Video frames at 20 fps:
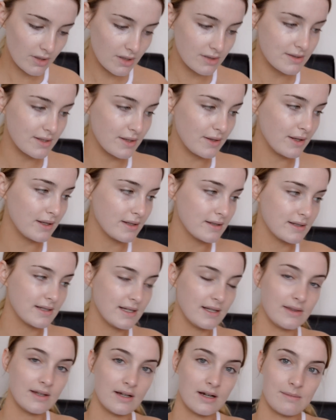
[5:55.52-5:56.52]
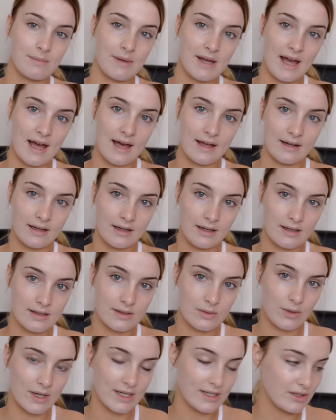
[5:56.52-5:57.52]
So you can see it there in my hand. It is
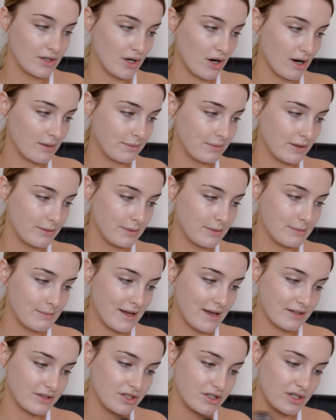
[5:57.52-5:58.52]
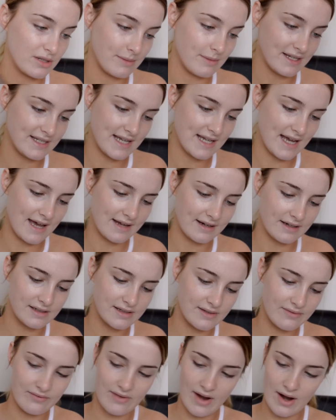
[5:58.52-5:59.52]
quite dark, but it will match to my tan.
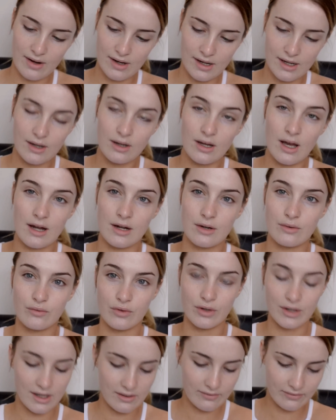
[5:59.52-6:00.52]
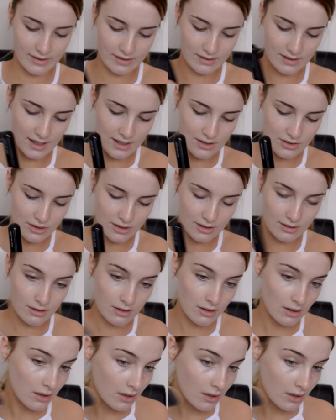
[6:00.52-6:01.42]
It's a very kind of ruddy foundation.